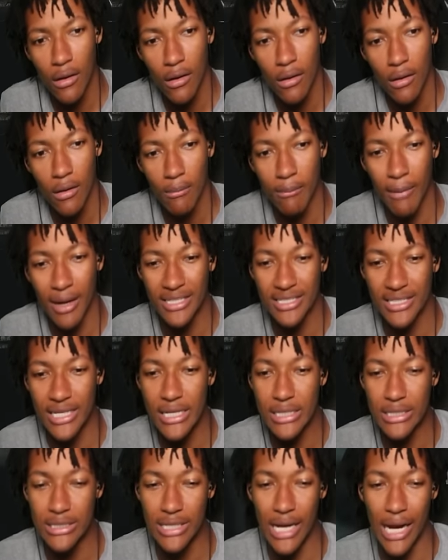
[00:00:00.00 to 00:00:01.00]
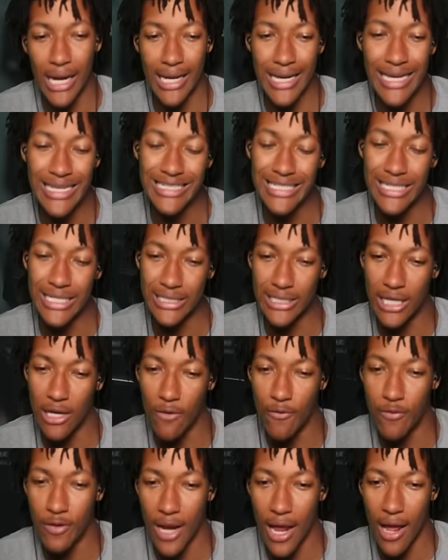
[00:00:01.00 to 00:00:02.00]
My skin just got itchy as hell
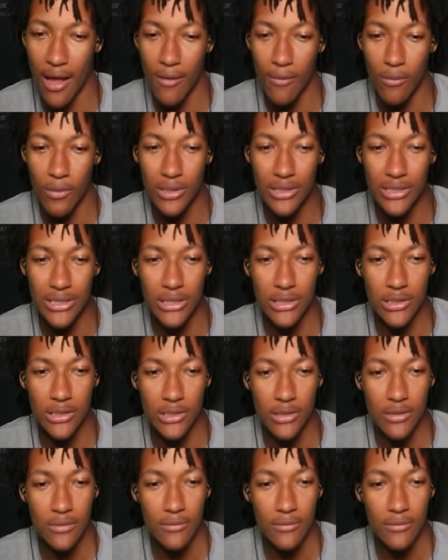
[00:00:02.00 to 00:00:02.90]
for that. What is this?